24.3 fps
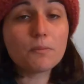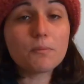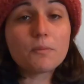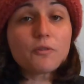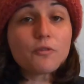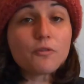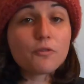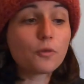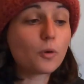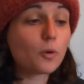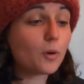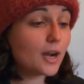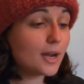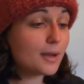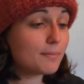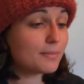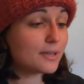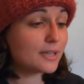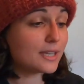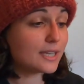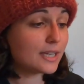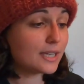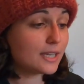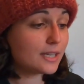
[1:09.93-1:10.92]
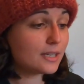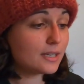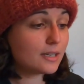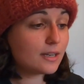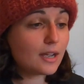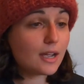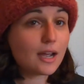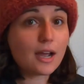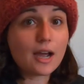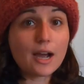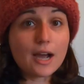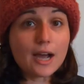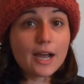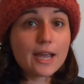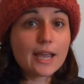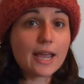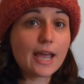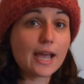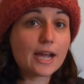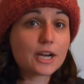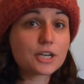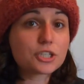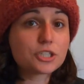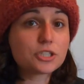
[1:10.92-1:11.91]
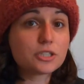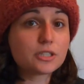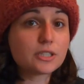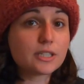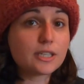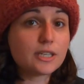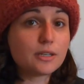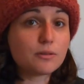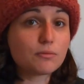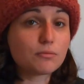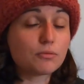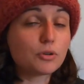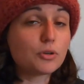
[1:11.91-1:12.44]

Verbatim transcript: Before I begin, I actually